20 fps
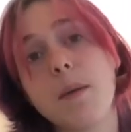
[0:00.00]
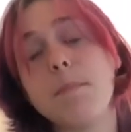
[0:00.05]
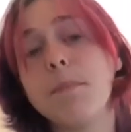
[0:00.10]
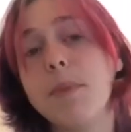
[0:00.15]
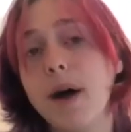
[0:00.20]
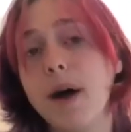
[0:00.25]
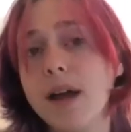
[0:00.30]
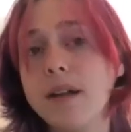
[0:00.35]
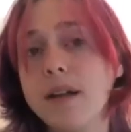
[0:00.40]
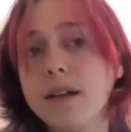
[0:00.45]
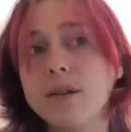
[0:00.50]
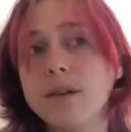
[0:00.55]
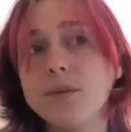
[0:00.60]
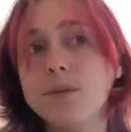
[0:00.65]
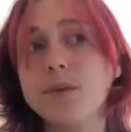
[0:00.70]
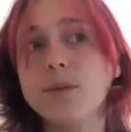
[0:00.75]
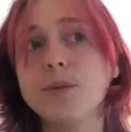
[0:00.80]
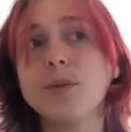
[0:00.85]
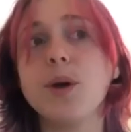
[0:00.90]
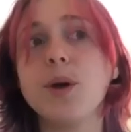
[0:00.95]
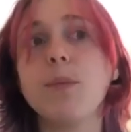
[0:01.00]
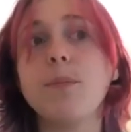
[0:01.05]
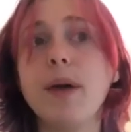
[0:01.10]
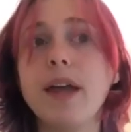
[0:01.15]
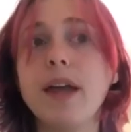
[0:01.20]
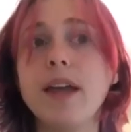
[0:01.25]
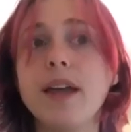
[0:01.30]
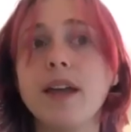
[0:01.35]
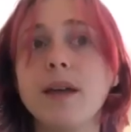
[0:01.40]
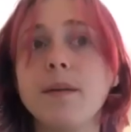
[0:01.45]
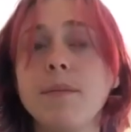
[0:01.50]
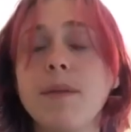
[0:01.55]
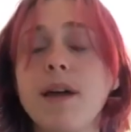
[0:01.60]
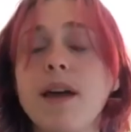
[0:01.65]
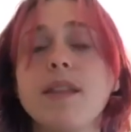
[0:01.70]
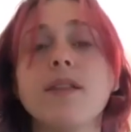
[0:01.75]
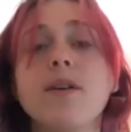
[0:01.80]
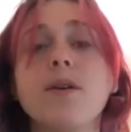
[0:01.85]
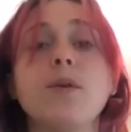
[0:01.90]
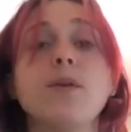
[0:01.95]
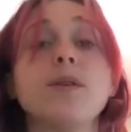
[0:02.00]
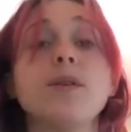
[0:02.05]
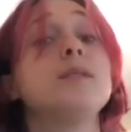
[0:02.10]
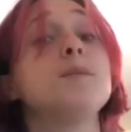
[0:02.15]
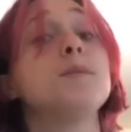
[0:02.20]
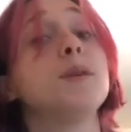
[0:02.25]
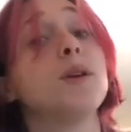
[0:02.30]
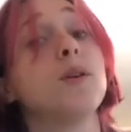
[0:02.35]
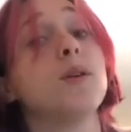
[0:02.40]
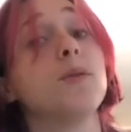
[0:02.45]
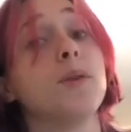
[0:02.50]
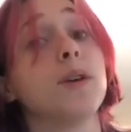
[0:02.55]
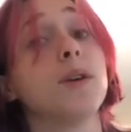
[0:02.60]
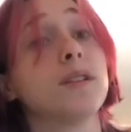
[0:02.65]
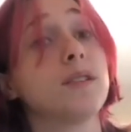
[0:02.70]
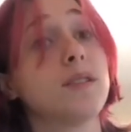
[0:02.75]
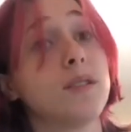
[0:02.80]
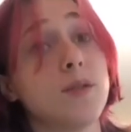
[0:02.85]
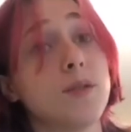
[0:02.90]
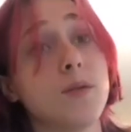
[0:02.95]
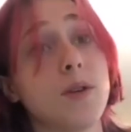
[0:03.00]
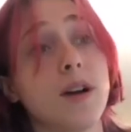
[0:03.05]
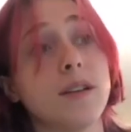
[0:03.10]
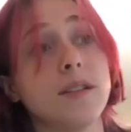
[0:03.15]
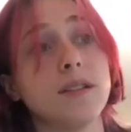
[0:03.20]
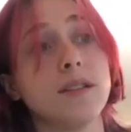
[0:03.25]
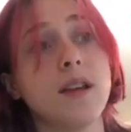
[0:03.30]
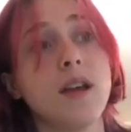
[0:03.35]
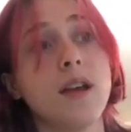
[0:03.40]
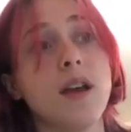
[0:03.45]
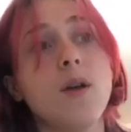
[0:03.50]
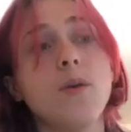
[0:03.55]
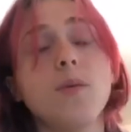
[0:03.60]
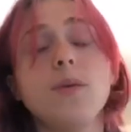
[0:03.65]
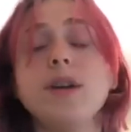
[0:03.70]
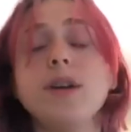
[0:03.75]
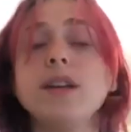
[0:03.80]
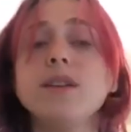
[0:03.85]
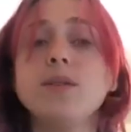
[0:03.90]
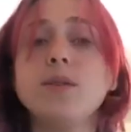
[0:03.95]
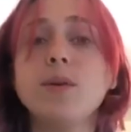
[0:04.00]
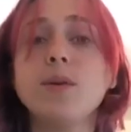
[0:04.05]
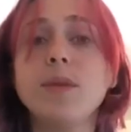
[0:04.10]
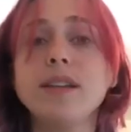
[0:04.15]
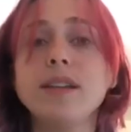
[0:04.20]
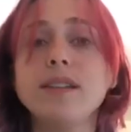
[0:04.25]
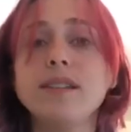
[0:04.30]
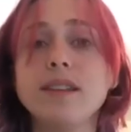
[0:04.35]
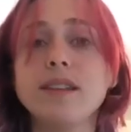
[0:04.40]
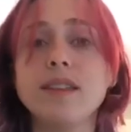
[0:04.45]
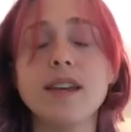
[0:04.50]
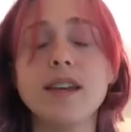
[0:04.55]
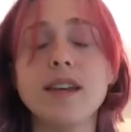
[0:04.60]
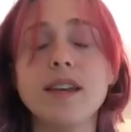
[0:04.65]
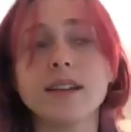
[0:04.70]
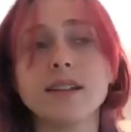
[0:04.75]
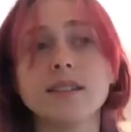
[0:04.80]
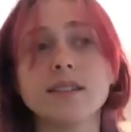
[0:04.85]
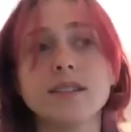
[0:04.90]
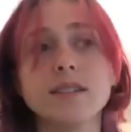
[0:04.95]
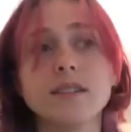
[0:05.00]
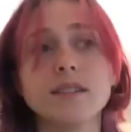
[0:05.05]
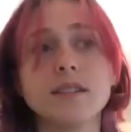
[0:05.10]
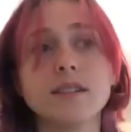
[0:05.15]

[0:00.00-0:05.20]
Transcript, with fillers: But when we obey Him and the Holy Spirit works through us, we can do amazing things.